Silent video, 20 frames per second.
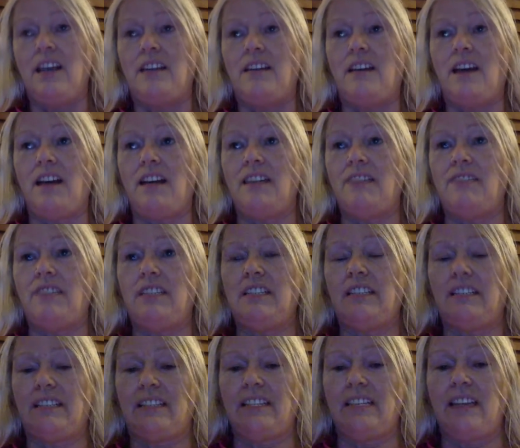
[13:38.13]
Not even
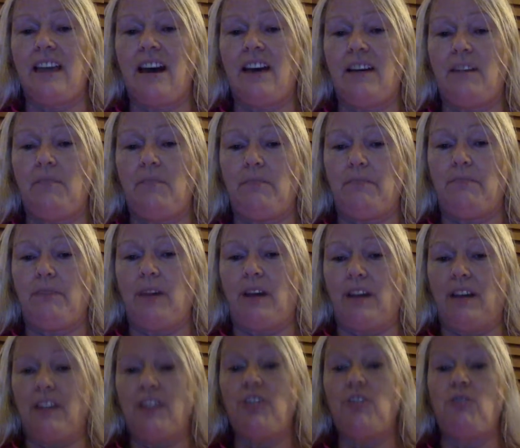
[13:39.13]
Disney had
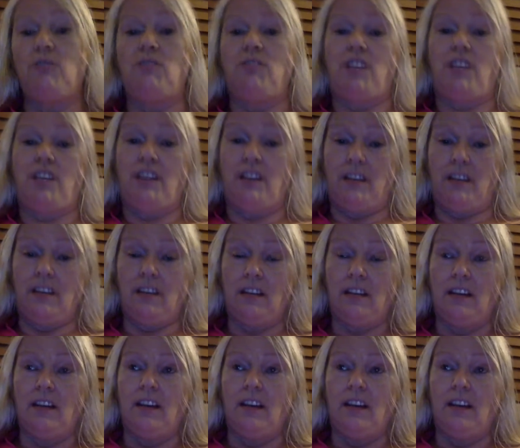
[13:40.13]
a huge hit